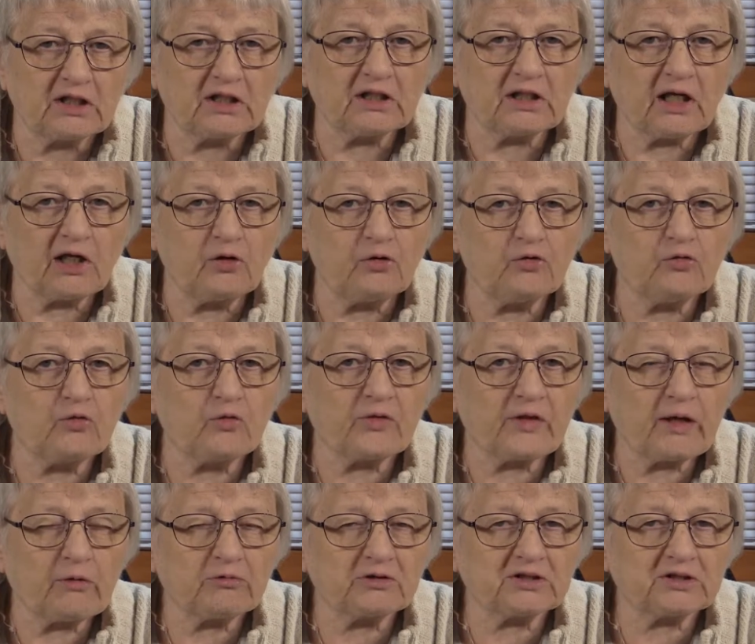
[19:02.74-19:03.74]
And I knew
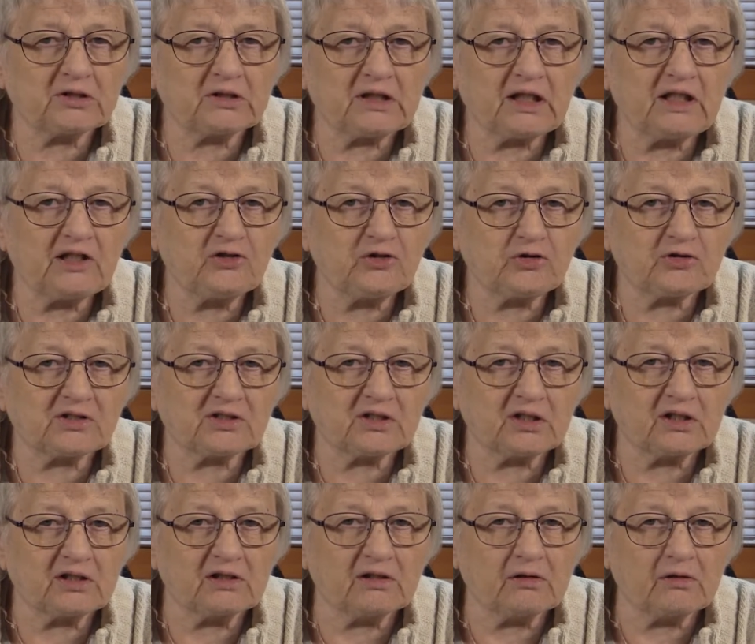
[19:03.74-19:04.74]
that was a danger
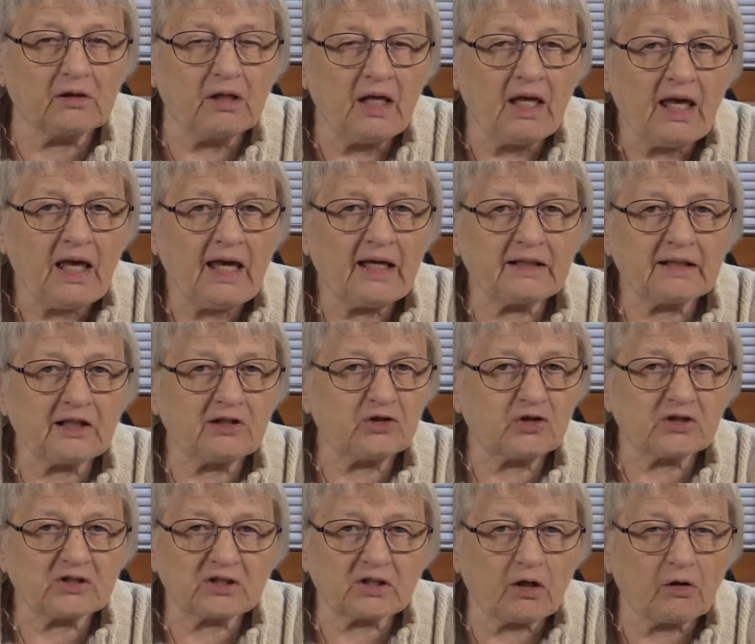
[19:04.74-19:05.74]
signal, and I
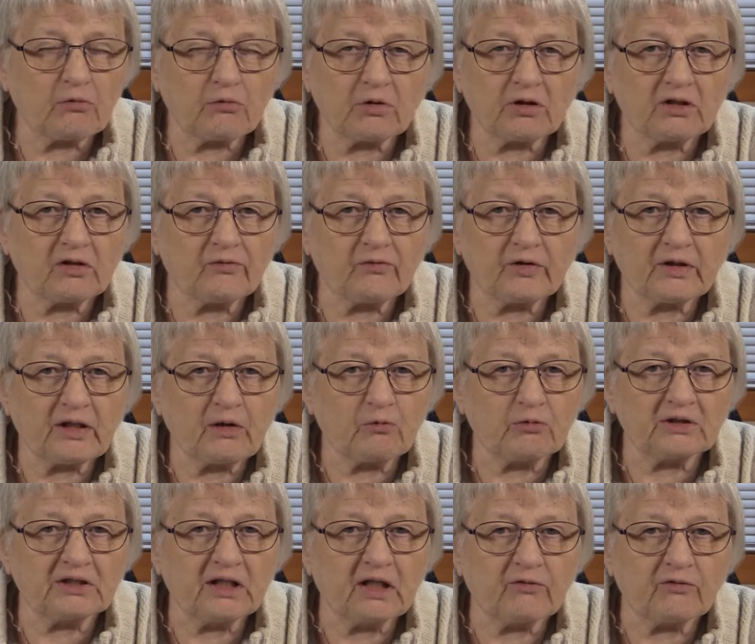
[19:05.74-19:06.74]
just got rid of it. I
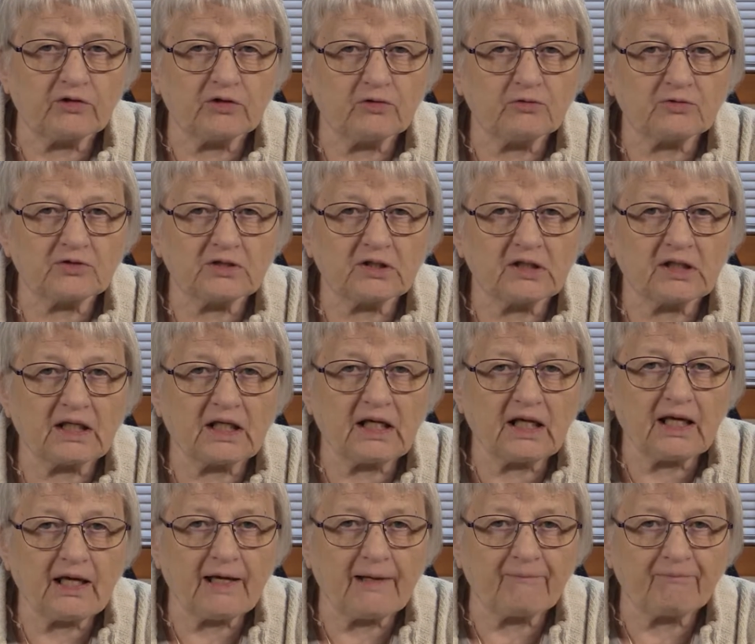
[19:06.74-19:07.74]
would never use it
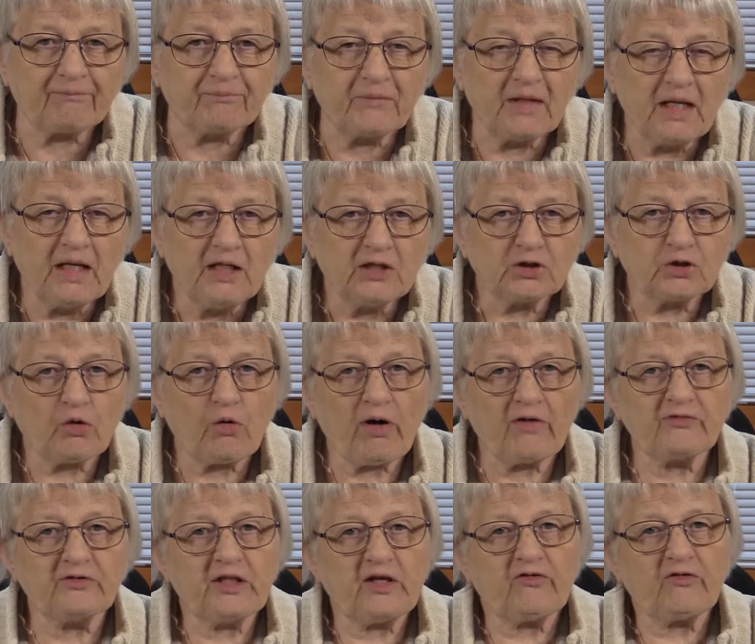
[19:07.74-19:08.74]
again. So
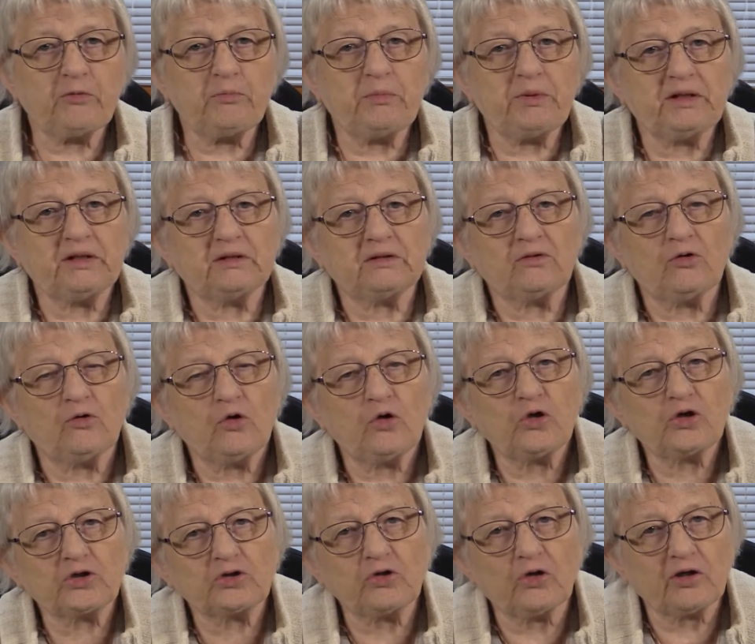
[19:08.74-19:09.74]
I've never been
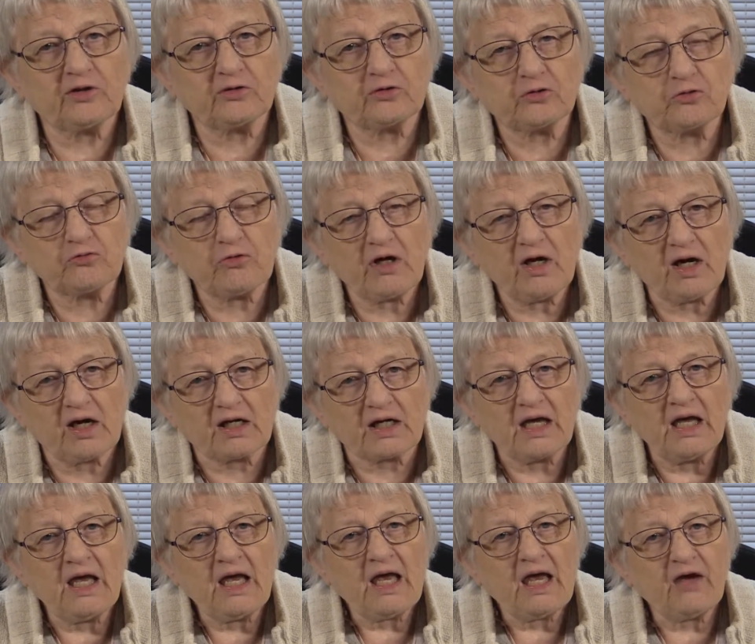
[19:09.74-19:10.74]
hooked on a drug.
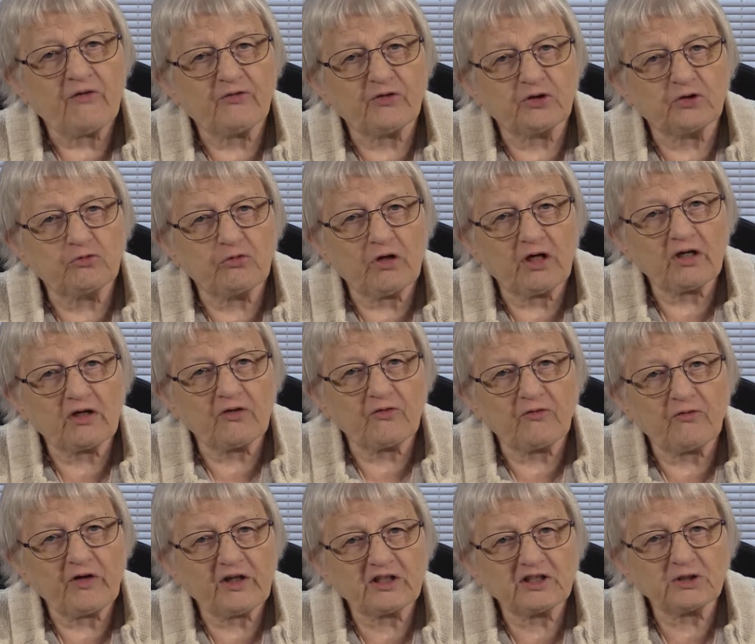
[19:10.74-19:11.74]
If a drug
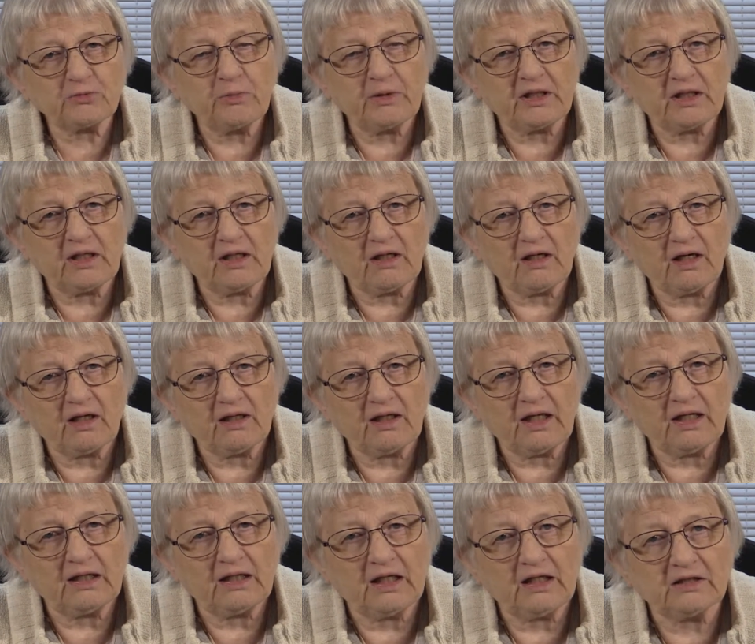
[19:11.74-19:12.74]
affects me uh,
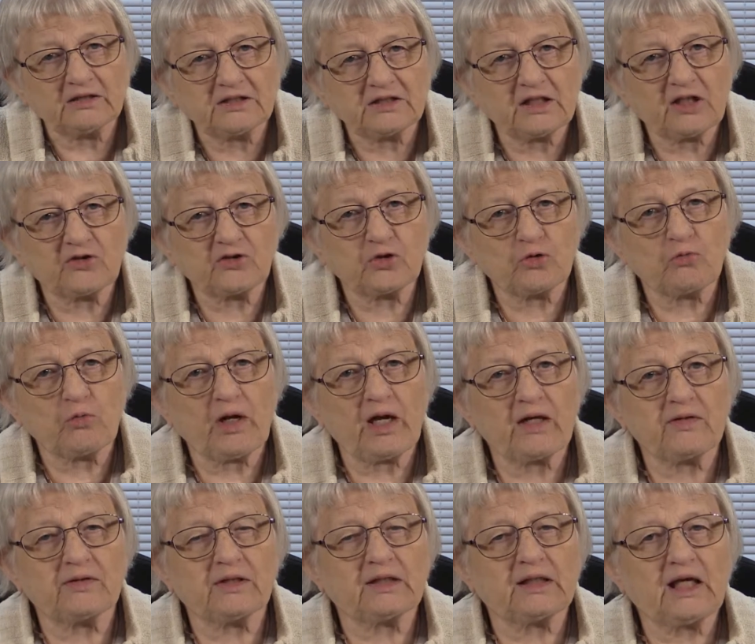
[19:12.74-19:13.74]
in such a
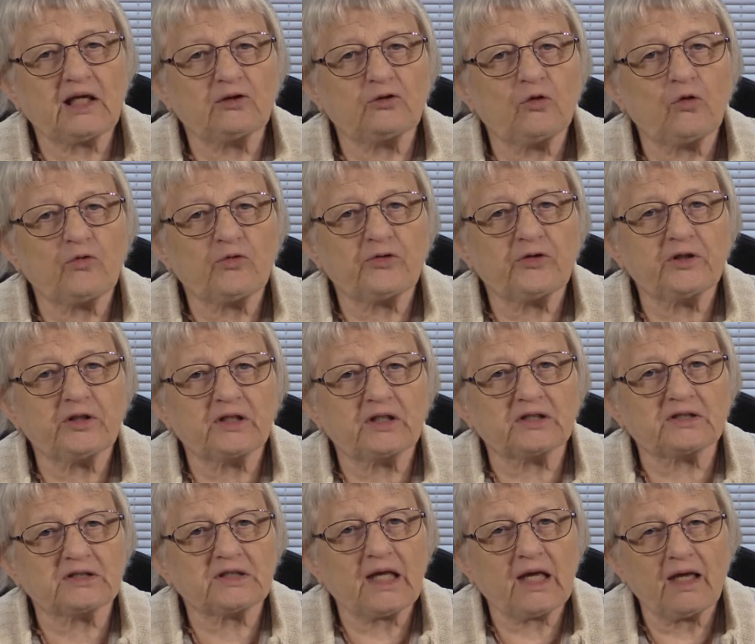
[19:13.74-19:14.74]
way that I don't think
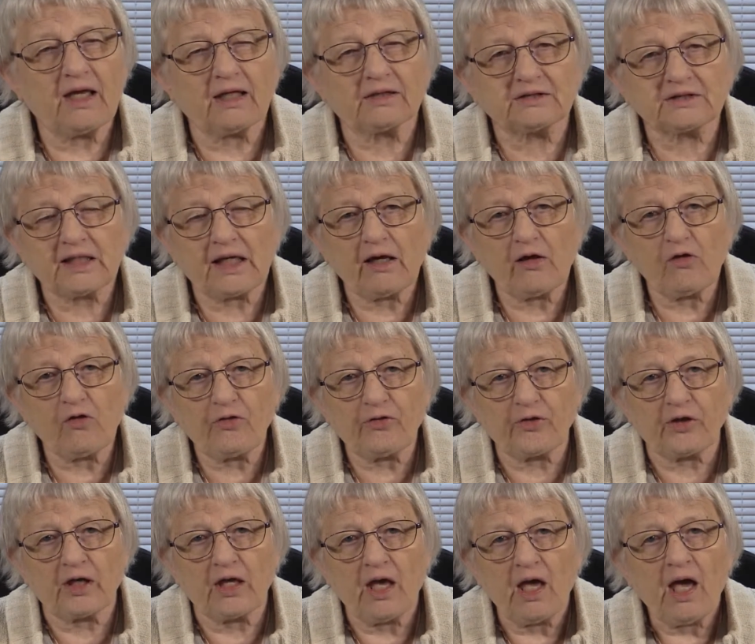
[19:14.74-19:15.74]
it's, it's
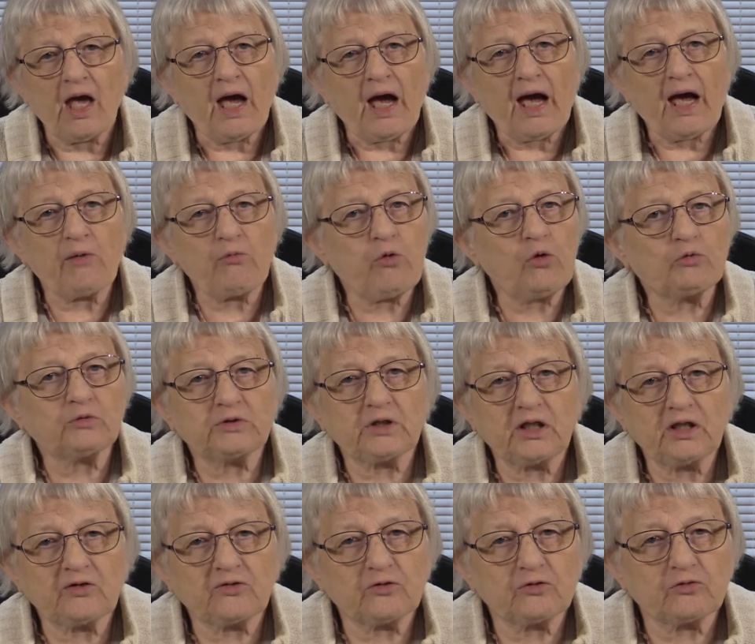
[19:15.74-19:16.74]
healthy, I won't
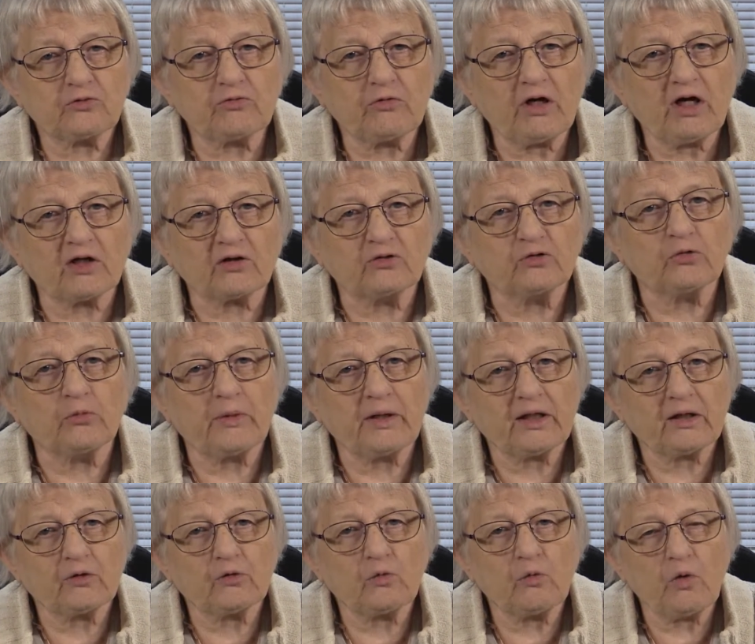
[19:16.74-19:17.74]
take the drug no
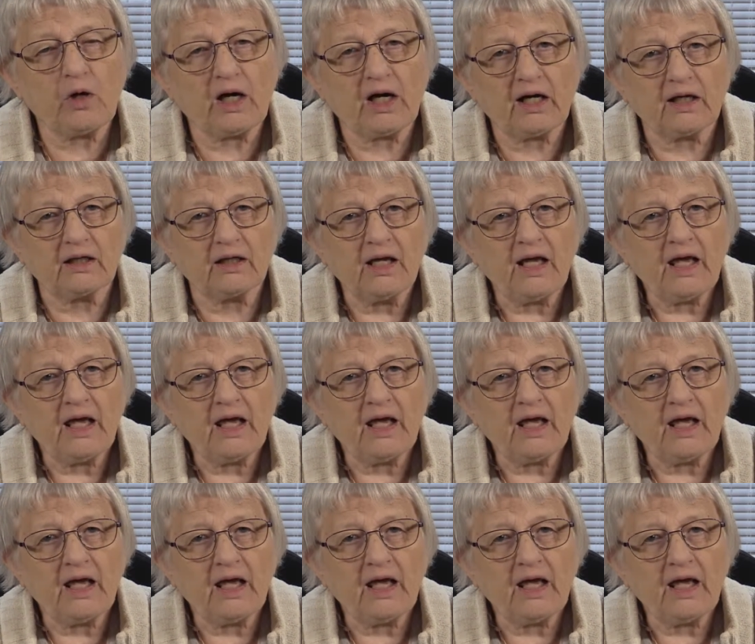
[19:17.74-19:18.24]
matter what.